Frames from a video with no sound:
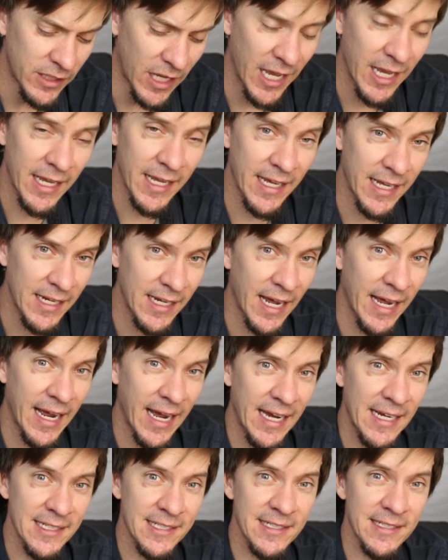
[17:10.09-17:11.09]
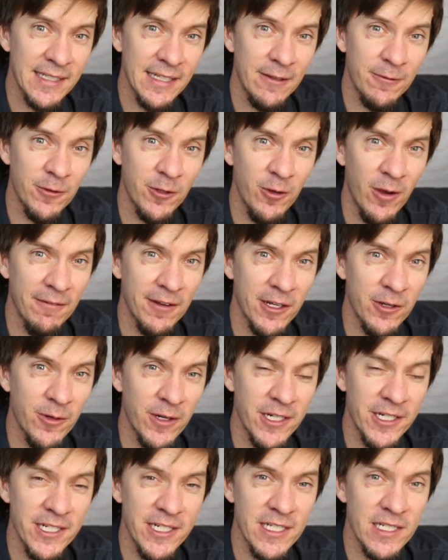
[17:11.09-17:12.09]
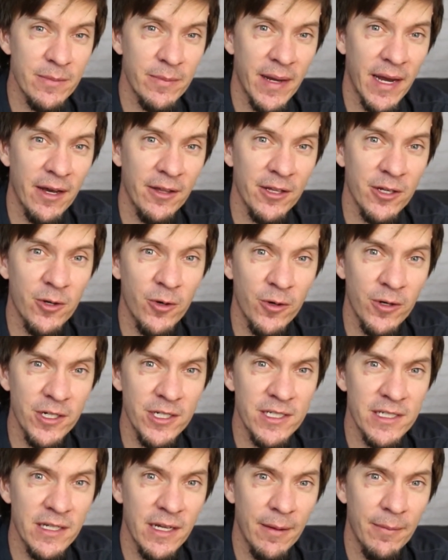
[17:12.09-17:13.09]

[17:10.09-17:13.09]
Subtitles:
Again, I ask, if you have any questions about the course,